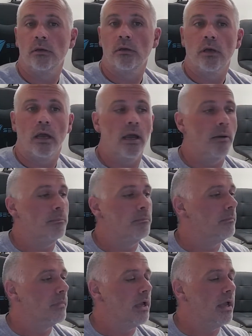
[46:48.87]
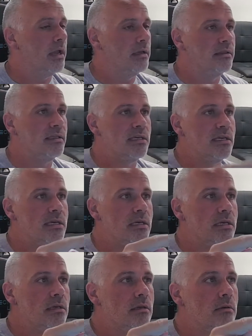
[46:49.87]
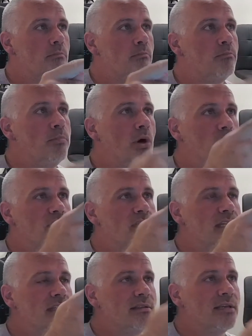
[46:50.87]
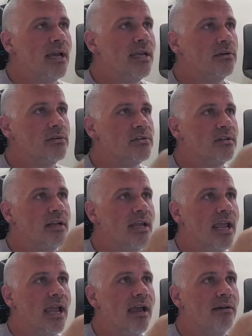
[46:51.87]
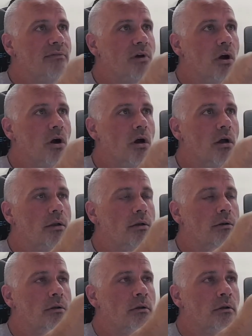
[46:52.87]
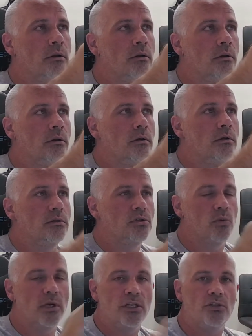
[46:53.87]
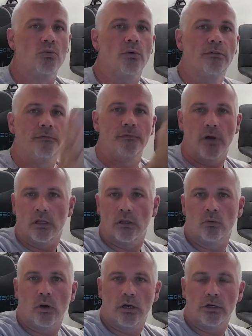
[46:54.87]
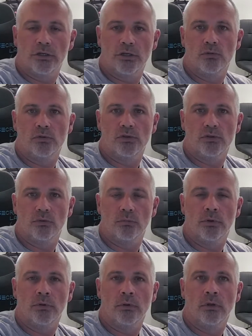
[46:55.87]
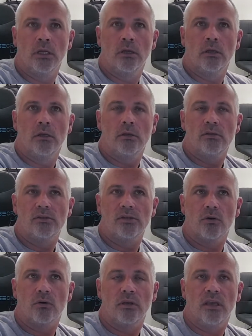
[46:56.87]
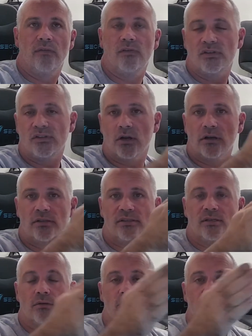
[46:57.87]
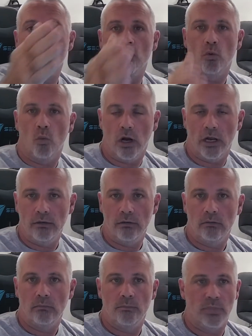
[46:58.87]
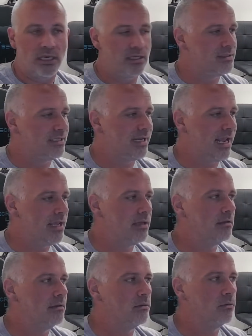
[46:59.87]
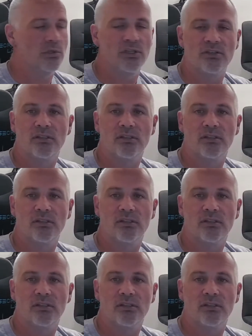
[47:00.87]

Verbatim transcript: Um, and the posting titles that I have on Twitch will follow onto YouTube. So if you start at 001 being today, which is the